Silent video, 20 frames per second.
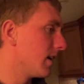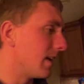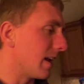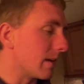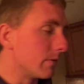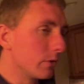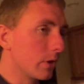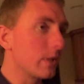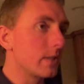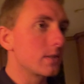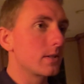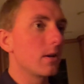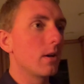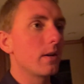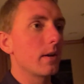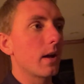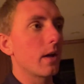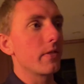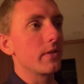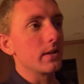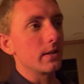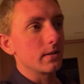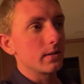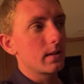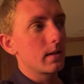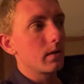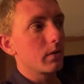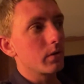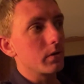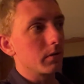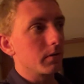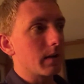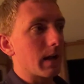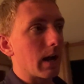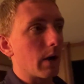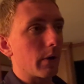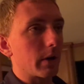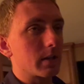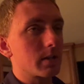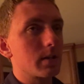Everything's done on the interior
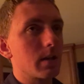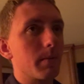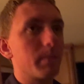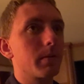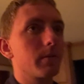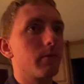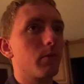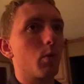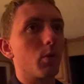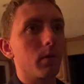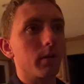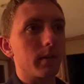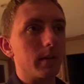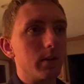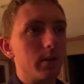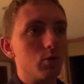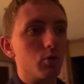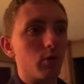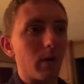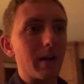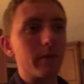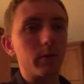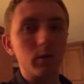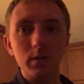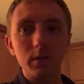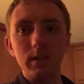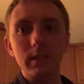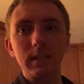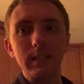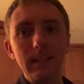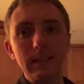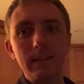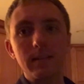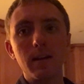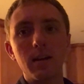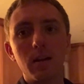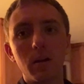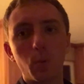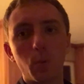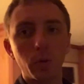now except for the driver's seat.
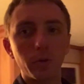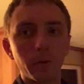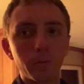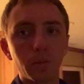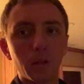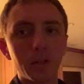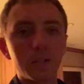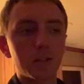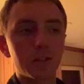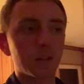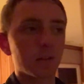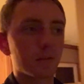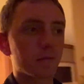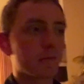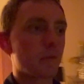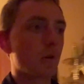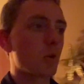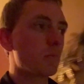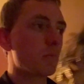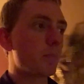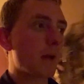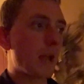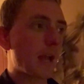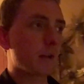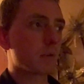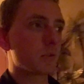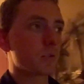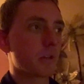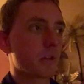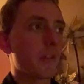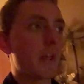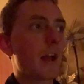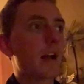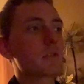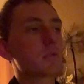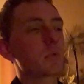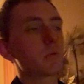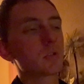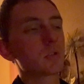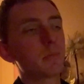We're replacing the foam panels and
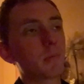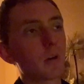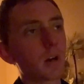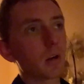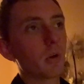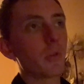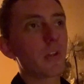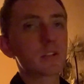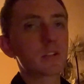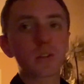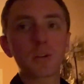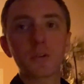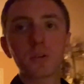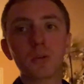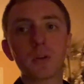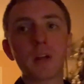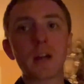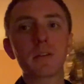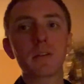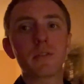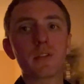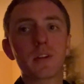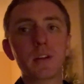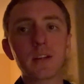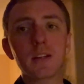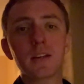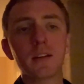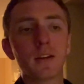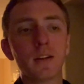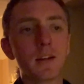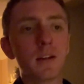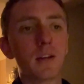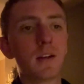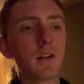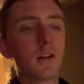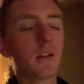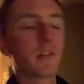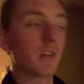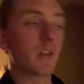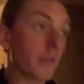that. So tomorrow that's going to go down to the,
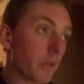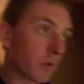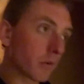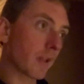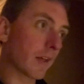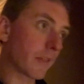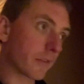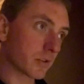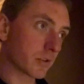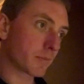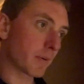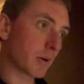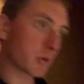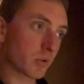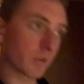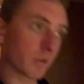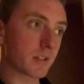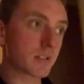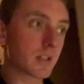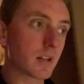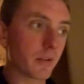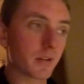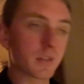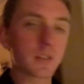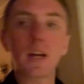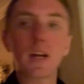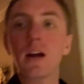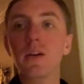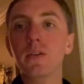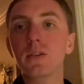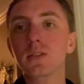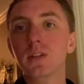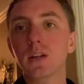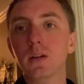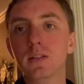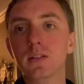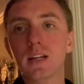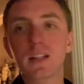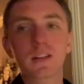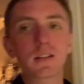the other leather specialist here in town. He's going
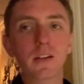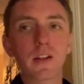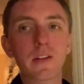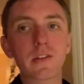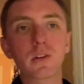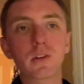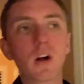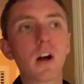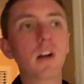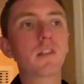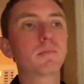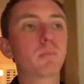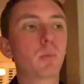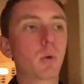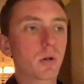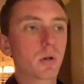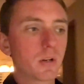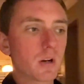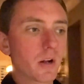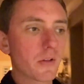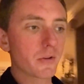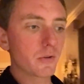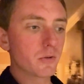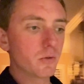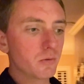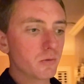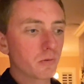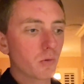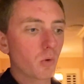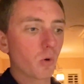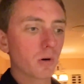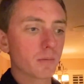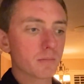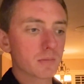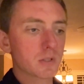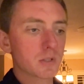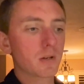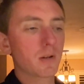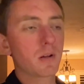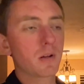to take the leather off, put it on the new
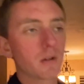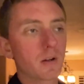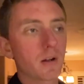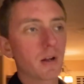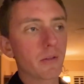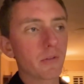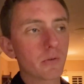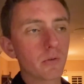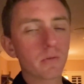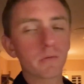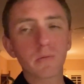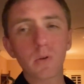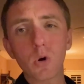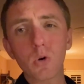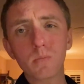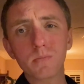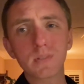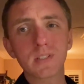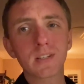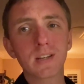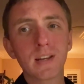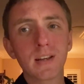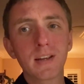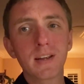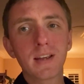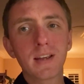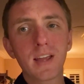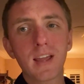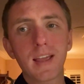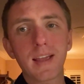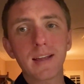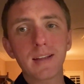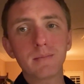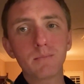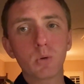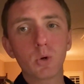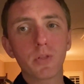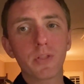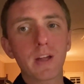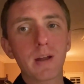forms, uh, the new foams, and
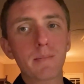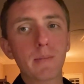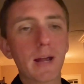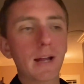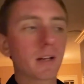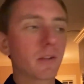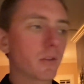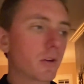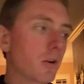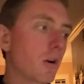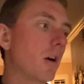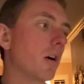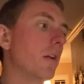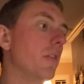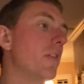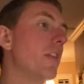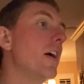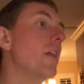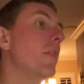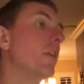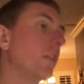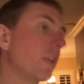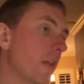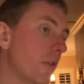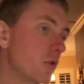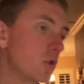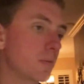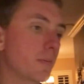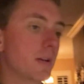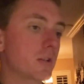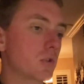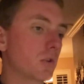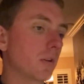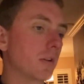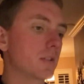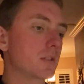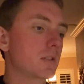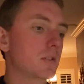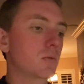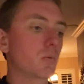put that back in the car. And then the leather
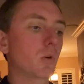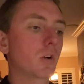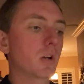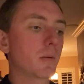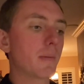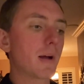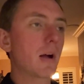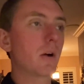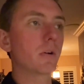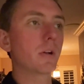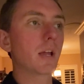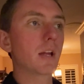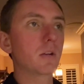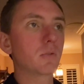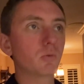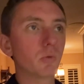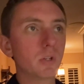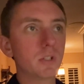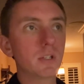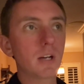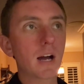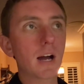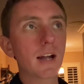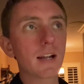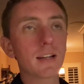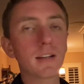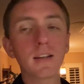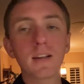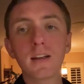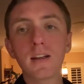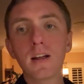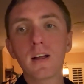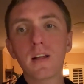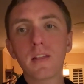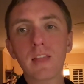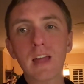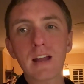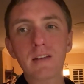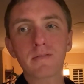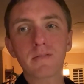specialists will come out and re-dye
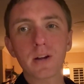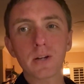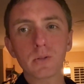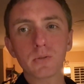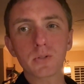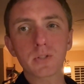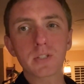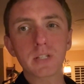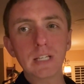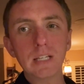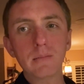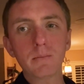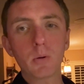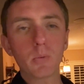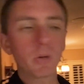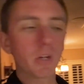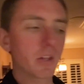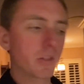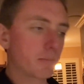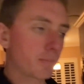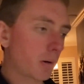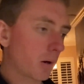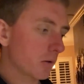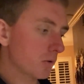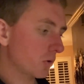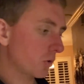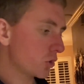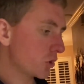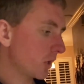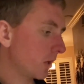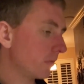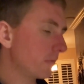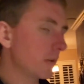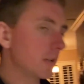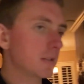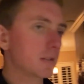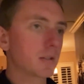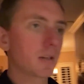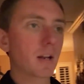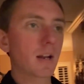that final seat. But we got the parcel shelf
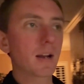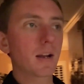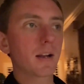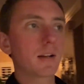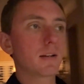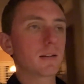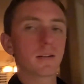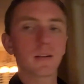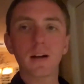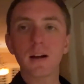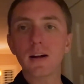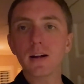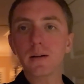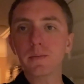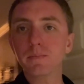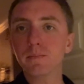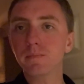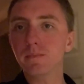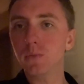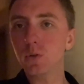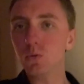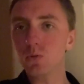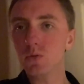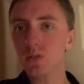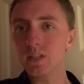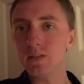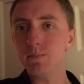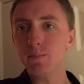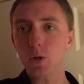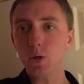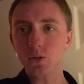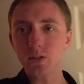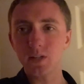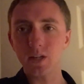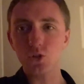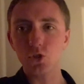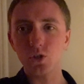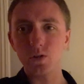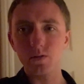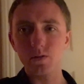in today, um, new seatbelt
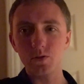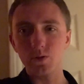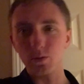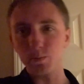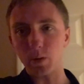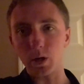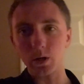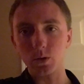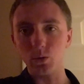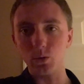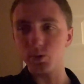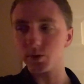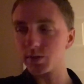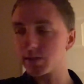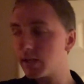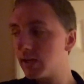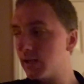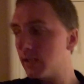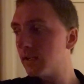tensioners or buckles.